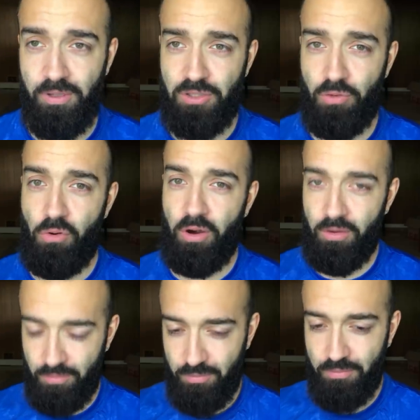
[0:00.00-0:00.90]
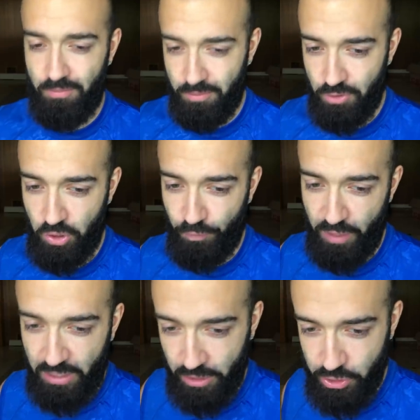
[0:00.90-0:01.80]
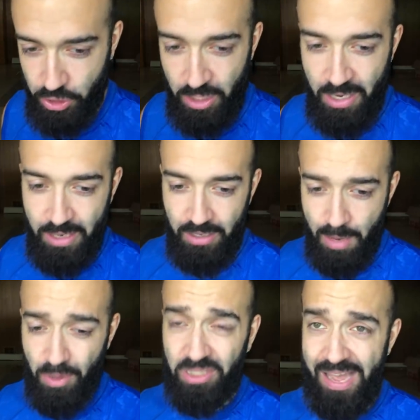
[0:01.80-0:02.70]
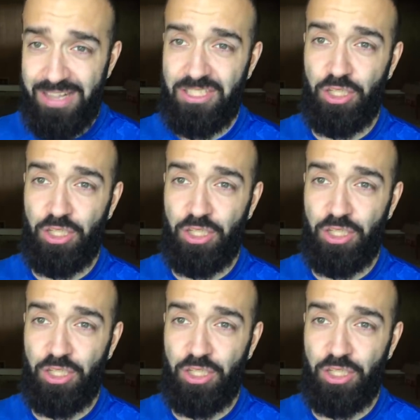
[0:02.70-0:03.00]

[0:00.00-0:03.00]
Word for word: It's a word. Trif English. Number 10,